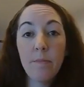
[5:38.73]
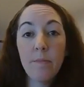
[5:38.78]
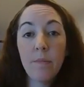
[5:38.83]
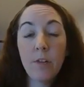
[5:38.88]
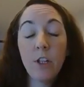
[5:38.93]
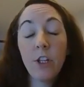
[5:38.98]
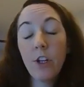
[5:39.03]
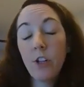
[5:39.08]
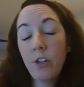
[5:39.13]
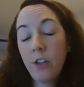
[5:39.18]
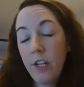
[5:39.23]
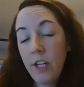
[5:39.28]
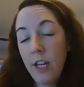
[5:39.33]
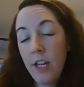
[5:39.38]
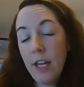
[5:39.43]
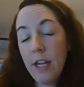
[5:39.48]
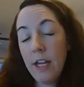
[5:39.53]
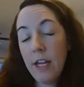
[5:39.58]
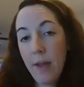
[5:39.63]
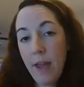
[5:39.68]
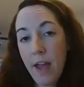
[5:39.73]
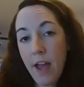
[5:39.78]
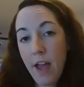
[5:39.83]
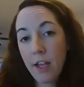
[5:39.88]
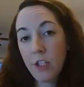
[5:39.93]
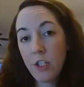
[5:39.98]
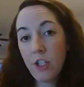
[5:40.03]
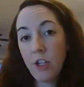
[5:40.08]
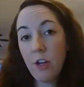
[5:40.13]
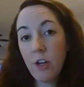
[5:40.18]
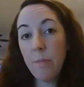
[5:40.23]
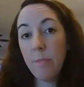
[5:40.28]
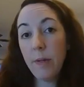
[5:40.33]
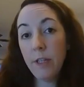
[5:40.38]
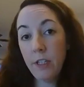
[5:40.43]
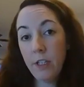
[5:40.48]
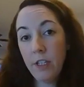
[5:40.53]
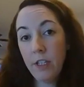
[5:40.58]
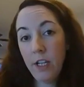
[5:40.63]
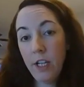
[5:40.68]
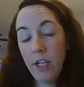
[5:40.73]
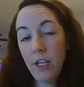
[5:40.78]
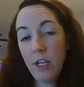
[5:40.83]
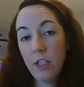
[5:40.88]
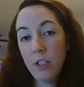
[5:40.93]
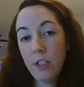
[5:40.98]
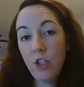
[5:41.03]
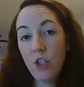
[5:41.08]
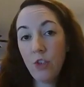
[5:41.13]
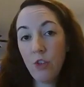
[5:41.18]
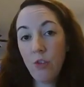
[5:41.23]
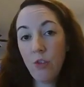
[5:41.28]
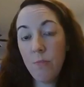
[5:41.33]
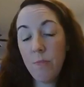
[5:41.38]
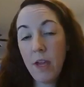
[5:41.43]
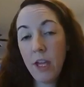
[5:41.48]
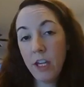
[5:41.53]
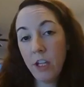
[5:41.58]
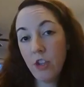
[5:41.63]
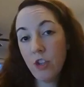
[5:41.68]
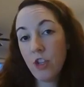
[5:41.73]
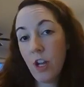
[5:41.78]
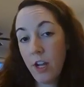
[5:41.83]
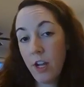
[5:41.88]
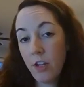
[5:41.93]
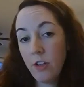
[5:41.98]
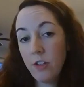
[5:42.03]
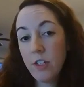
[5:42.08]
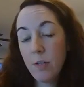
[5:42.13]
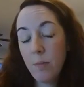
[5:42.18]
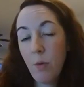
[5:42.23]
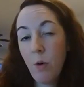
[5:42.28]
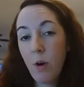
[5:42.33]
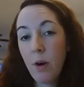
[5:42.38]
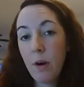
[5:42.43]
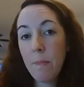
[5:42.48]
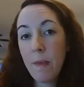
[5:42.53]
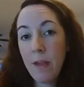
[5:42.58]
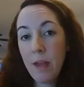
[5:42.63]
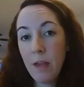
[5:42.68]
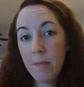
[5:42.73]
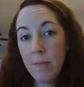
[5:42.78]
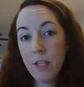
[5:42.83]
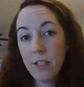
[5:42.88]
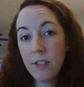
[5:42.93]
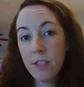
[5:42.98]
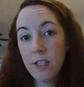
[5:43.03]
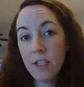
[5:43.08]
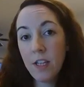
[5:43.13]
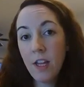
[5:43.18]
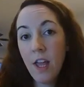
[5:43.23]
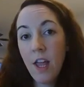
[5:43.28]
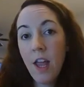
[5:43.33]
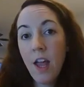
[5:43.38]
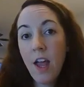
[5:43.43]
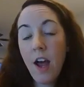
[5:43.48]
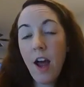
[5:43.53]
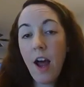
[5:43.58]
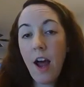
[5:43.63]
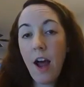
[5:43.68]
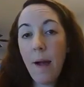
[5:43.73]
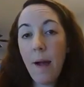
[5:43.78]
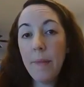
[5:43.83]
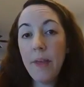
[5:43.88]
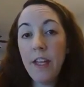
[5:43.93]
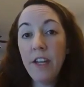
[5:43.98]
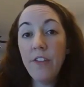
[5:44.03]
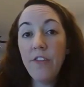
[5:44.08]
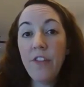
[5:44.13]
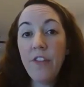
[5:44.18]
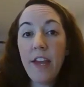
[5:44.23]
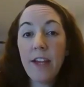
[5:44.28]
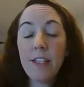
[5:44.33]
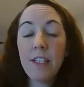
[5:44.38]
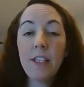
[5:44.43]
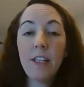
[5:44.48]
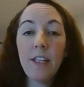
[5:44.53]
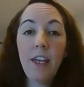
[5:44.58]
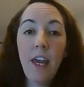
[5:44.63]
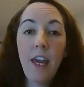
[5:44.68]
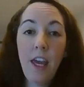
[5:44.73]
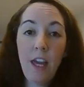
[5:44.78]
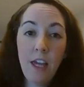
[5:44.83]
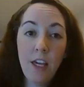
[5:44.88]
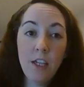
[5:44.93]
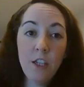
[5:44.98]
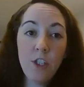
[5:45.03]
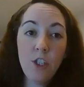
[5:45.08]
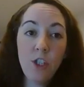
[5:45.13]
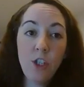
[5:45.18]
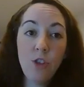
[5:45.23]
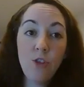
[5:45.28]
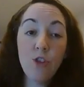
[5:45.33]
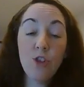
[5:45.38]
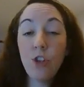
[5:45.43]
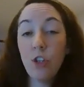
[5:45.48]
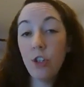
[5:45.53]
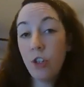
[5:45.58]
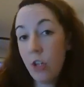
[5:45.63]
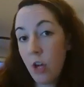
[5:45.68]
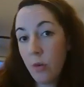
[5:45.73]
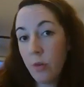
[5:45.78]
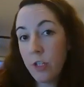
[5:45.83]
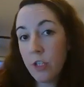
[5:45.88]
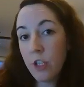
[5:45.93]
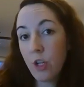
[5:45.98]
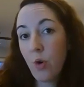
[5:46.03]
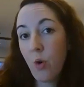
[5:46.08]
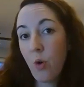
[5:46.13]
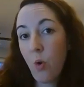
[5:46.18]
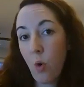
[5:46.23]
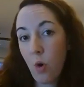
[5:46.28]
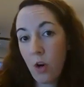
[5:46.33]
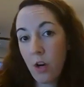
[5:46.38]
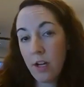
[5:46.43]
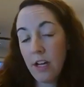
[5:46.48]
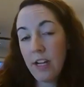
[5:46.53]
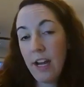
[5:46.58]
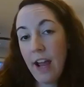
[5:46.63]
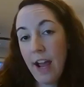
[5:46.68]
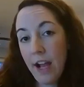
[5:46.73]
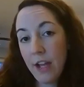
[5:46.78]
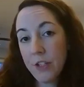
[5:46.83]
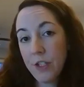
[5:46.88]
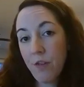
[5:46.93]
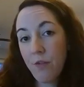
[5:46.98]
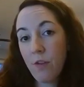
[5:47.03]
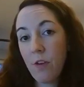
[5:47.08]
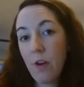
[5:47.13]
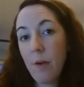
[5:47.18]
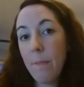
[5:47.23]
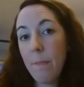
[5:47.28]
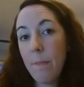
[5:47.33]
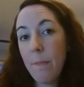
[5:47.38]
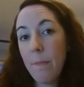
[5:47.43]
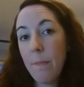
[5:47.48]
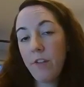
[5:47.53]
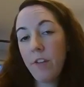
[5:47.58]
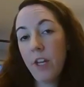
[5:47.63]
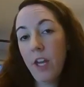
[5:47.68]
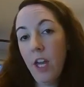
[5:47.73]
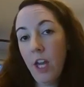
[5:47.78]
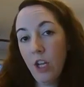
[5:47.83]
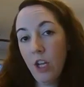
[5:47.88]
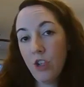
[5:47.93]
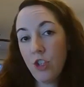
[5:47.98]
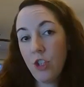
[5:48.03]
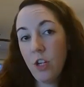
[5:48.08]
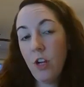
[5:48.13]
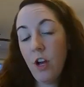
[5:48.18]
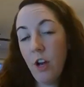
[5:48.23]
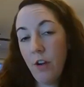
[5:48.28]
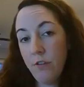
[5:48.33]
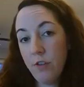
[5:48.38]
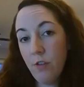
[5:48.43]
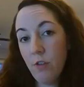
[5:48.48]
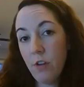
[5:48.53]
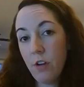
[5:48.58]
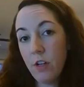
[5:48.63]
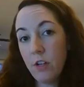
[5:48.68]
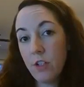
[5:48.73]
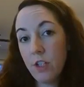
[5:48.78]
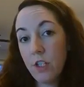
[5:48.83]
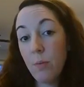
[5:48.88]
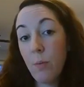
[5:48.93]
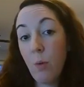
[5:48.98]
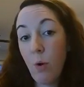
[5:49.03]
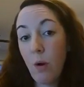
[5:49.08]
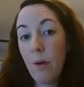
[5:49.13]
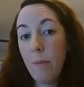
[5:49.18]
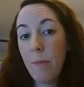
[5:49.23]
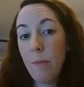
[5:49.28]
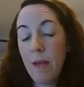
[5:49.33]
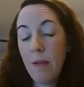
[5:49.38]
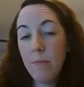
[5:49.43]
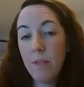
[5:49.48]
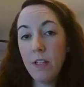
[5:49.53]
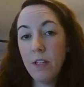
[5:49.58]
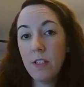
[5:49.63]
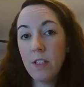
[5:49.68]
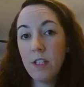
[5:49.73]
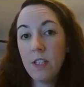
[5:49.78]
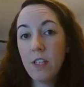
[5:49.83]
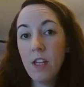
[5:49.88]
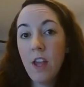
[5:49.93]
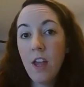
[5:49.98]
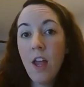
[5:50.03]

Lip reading: clearly impacts your ability to make your child support payments. And if that's the case, you should go into court and ask for a modification of your support payments.